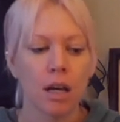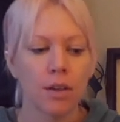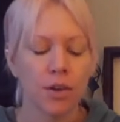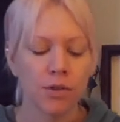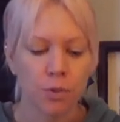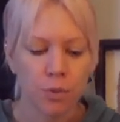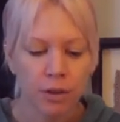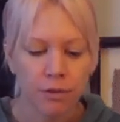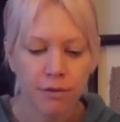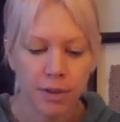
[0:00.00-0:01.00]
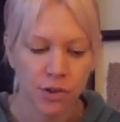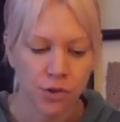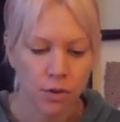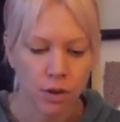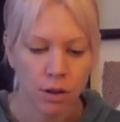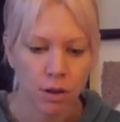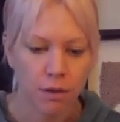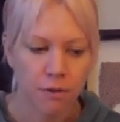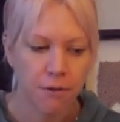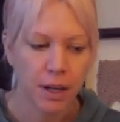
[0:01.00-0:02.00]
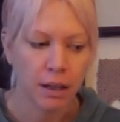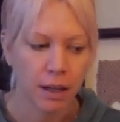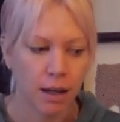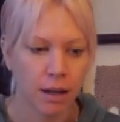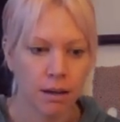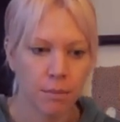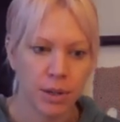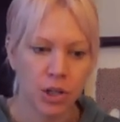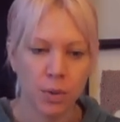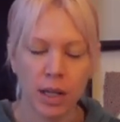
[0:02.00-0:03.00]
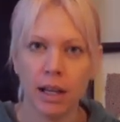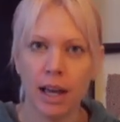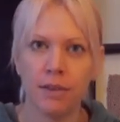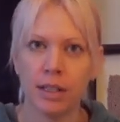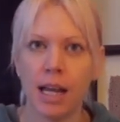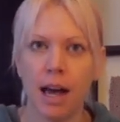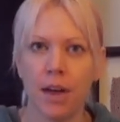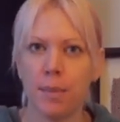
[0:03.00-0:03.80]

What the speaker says: there was a real visceral feeling between life and death.